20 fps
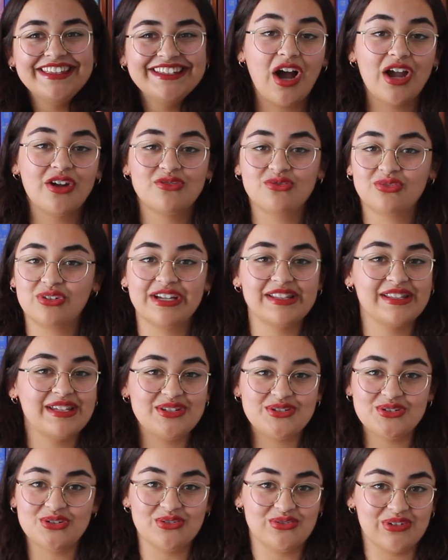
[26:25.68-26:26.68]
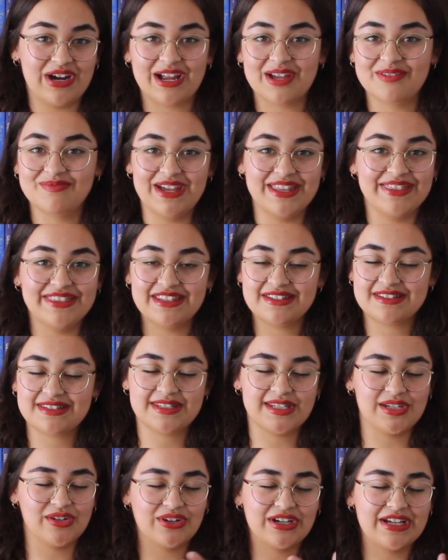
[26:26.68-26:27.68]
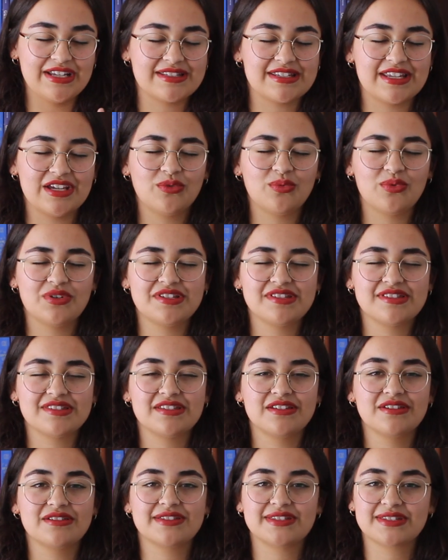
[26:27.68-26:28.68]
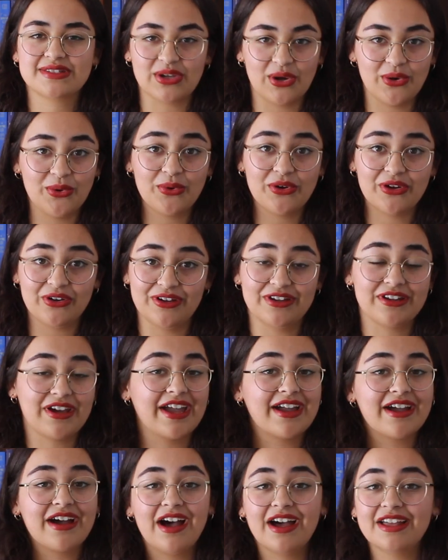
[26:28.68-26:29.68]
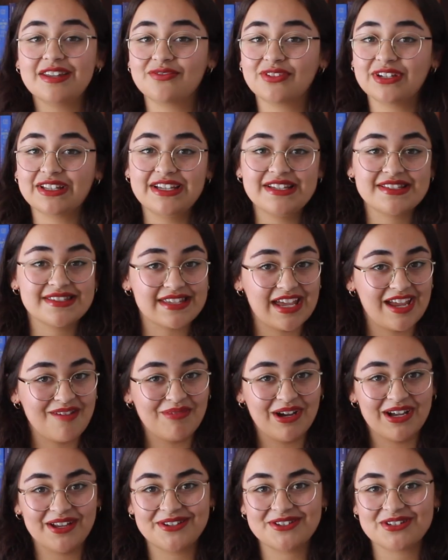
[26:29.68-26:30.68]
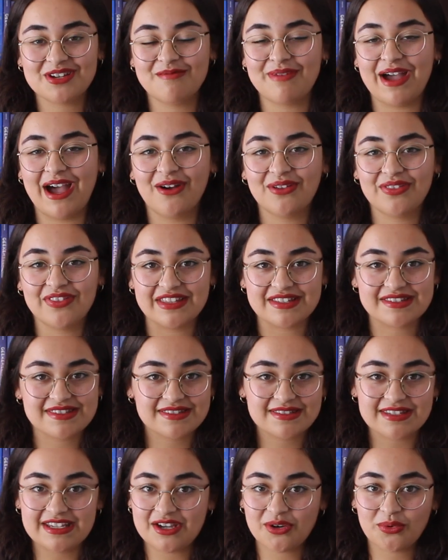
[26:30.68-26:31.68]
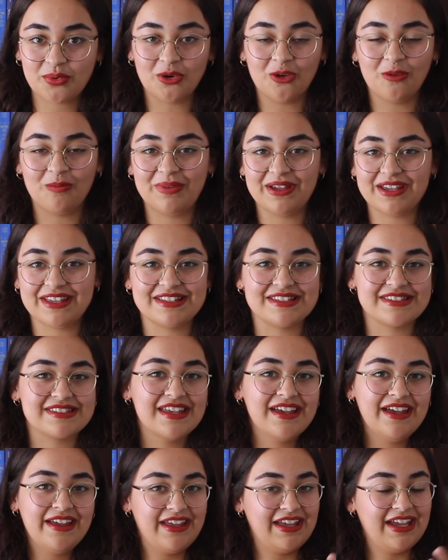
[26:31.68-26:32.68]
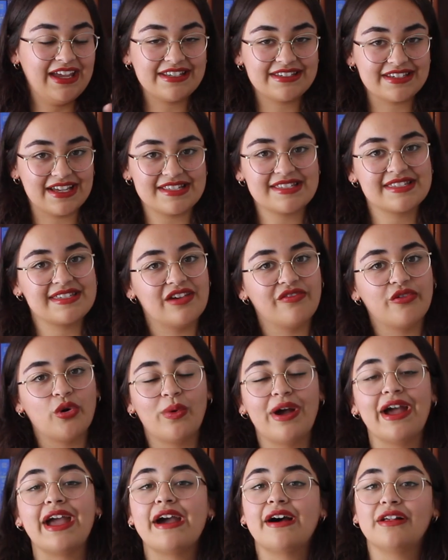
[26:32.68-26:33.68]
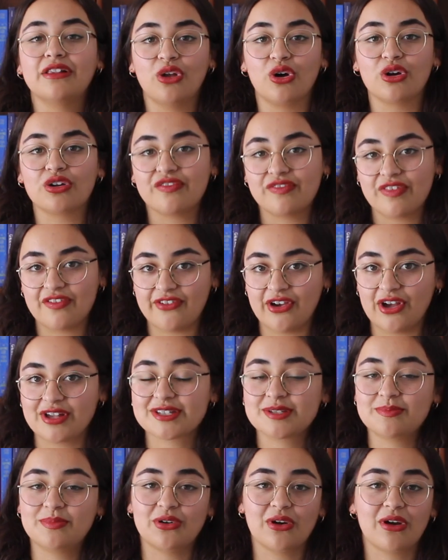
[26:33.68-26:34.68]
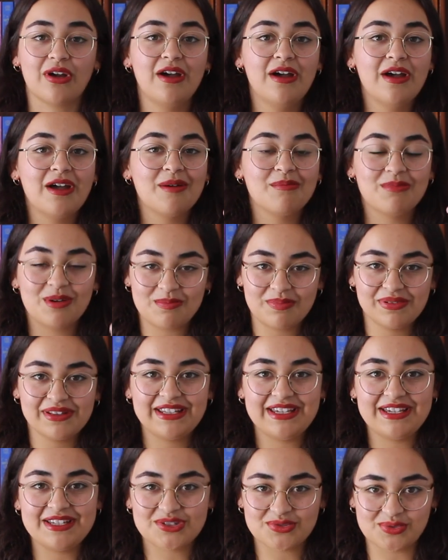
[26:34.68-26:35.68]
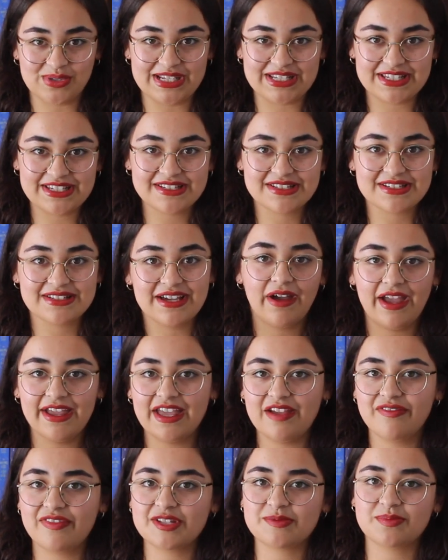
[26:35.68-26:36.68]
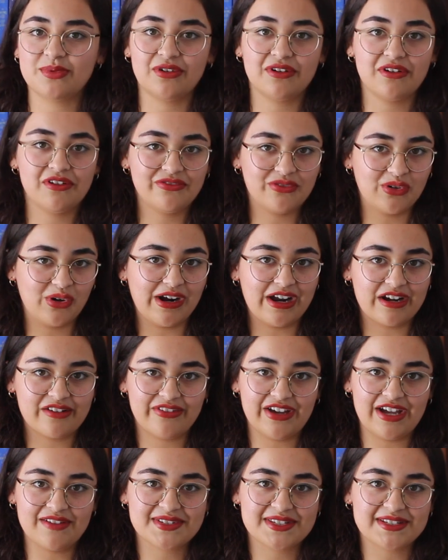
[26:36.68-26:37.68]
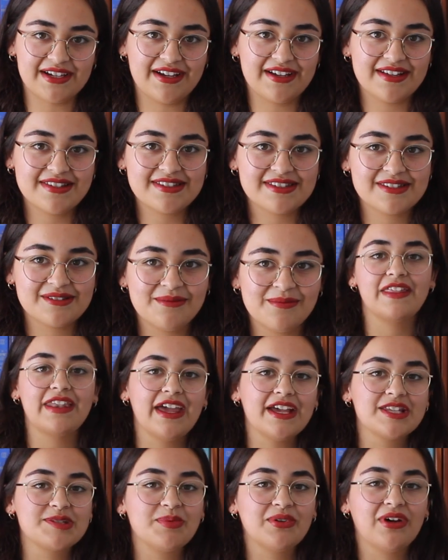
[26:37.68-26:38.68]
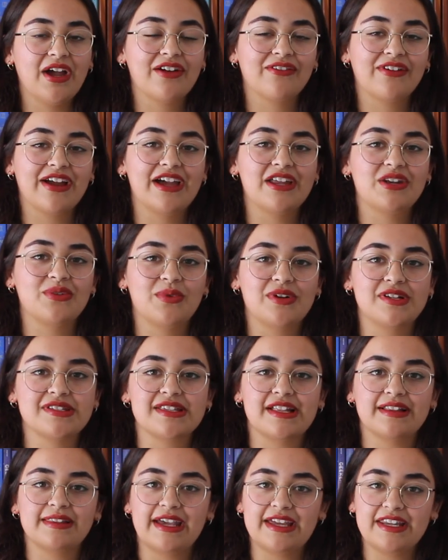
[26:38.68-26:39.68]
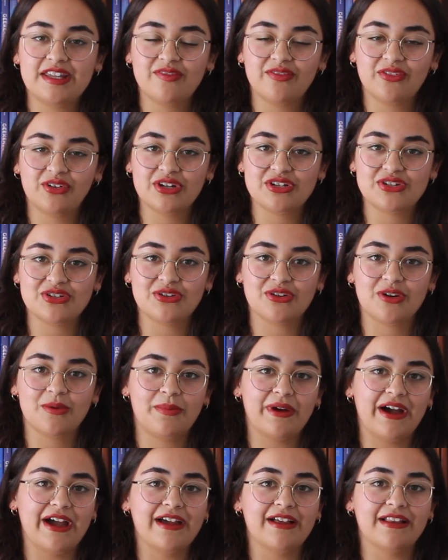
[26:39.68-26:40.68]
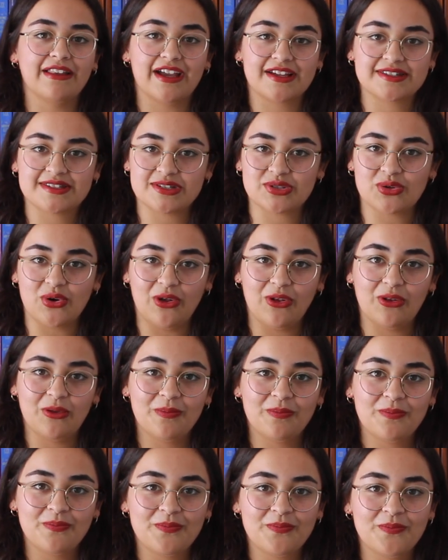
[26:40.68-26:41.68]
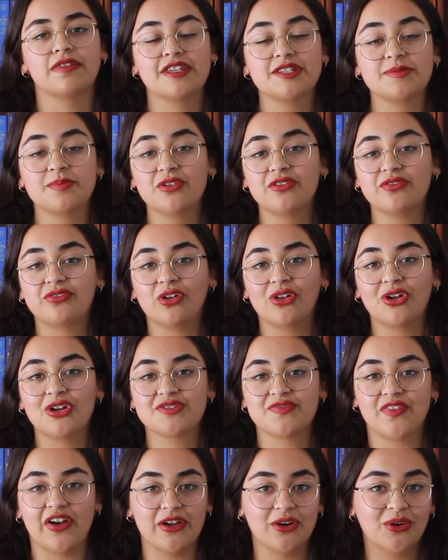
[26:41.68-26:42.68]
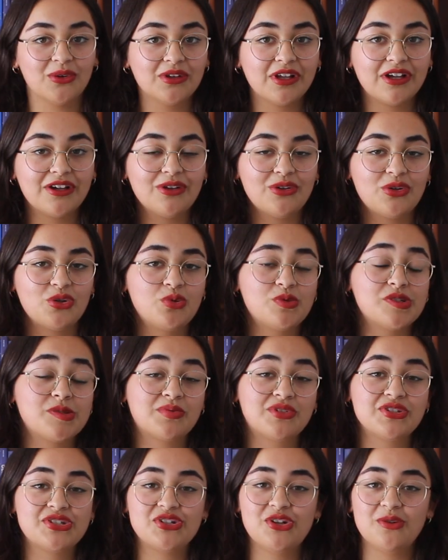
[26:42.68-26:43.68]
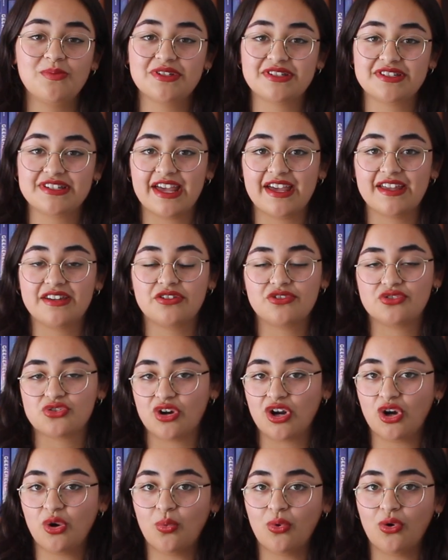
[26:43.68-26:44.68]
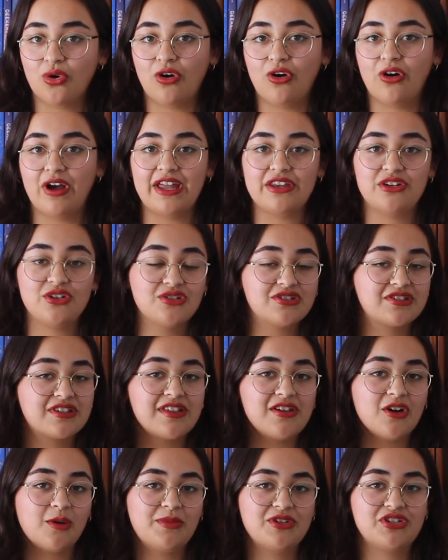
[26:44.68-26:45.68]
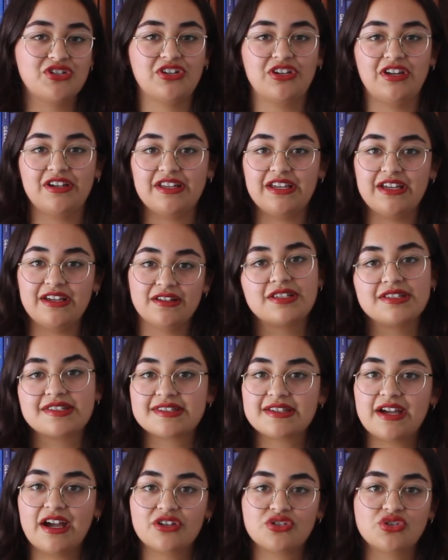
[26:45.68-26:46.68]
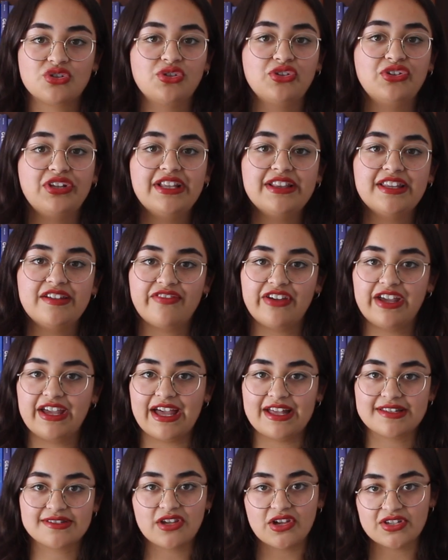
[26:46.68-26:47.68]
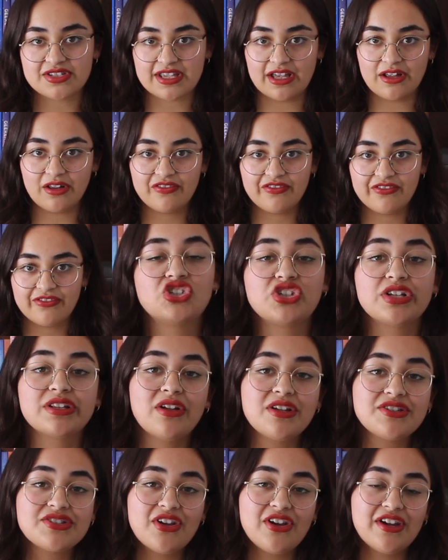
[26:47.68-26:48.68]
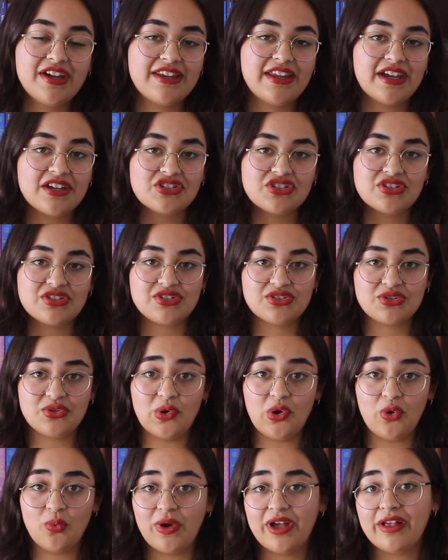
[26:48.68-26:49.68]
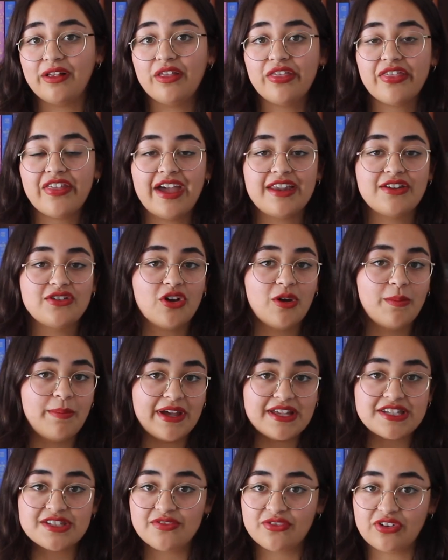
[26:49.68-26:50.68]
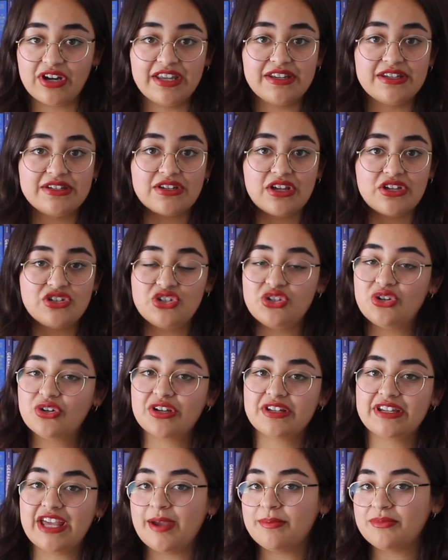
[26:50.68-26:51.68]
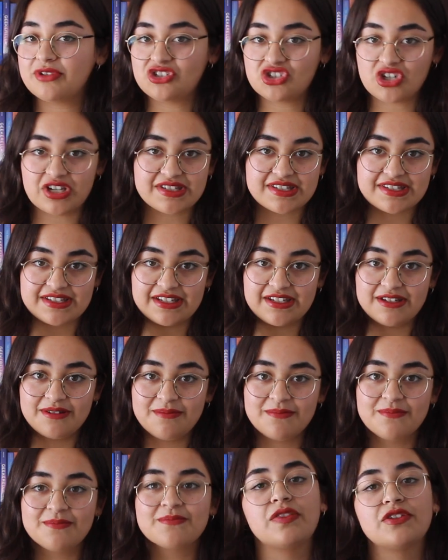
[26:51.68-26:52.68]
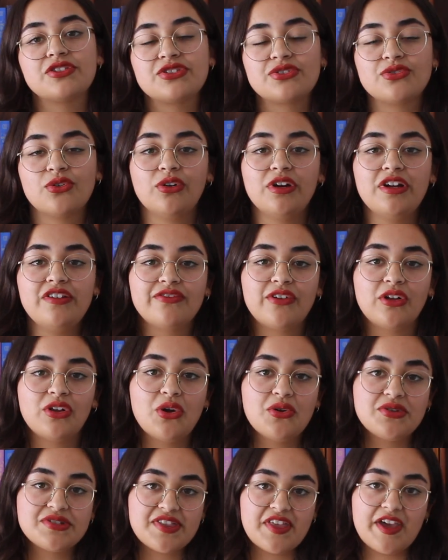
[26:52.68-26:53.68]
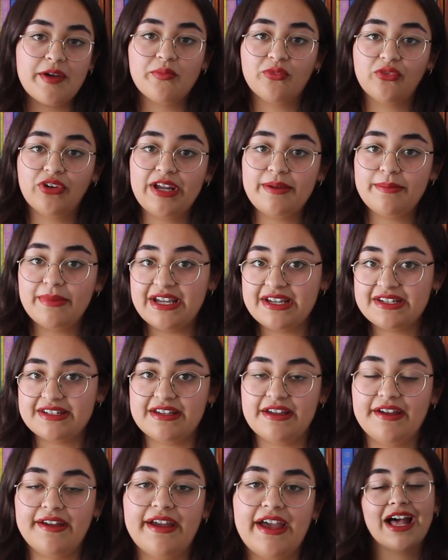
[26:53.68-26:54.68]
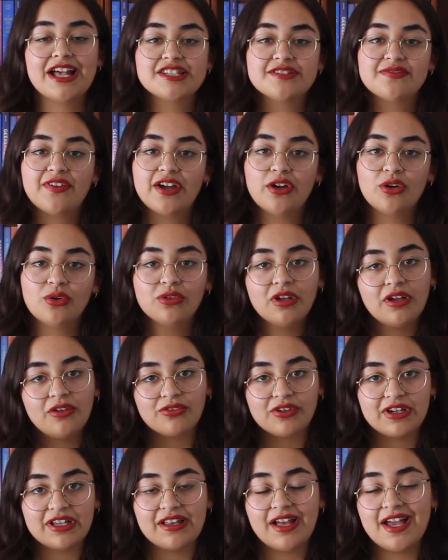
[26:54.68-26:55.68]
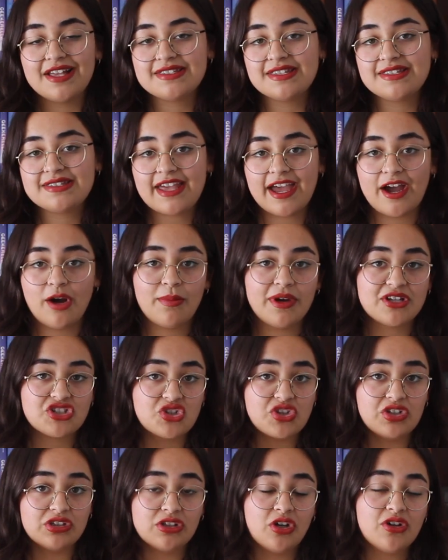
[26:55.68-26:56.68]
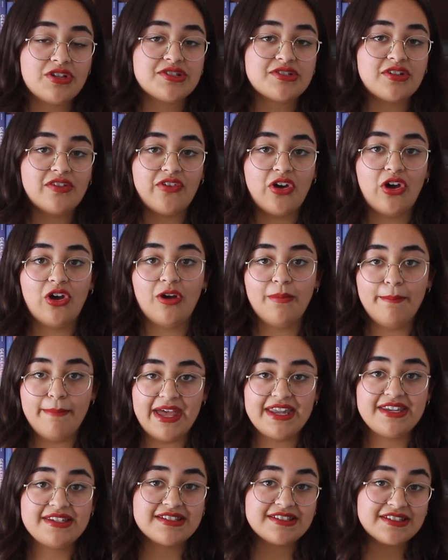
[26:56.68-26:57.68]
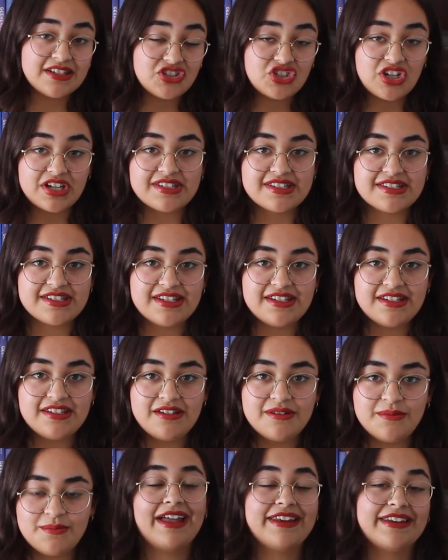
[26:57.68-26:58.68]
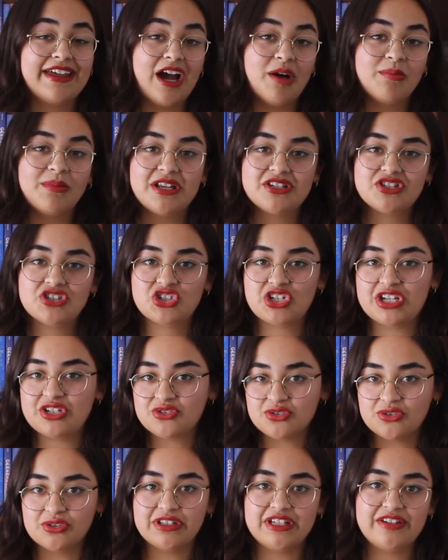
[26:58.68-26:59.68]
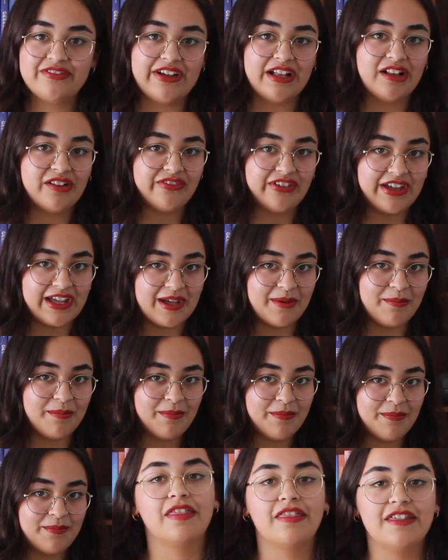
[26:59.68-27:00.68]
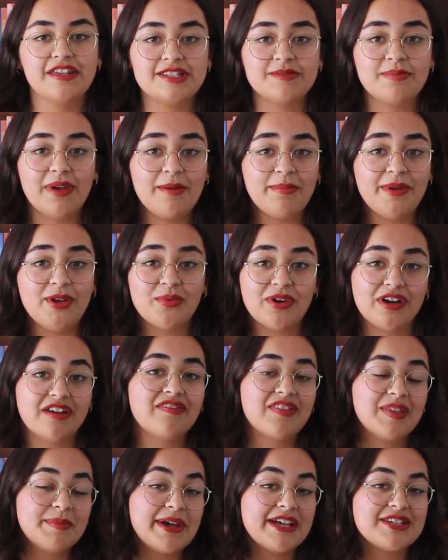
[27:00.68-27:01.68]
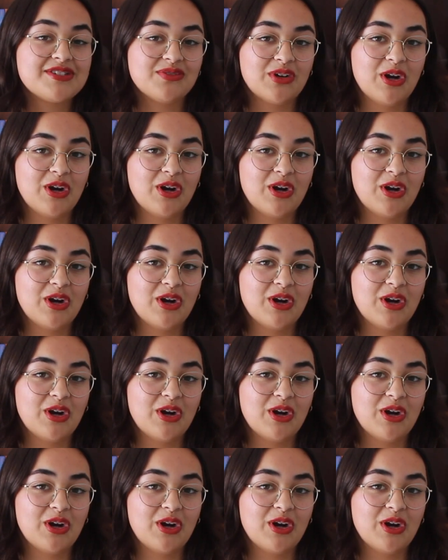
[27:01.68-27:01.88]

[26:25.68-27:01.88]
I really do recommend this series. It was so good. I can't really say much about this sequel because it does give away a lot of the first book, but please read it. I gave this book 4 out of 5 stars. The next book I read was A Lady for a Duke by Alexis Hall. This book follows Viola, who was presumed dead during a war and used the opportunity to start truly living as herself. She lost her connections to her wealth and her best friend, a duke named Justin. The story follows them re-meeting, as Viola realizes how much the loss of her meant to Justin and how much she truly felt for him. This might be one of the best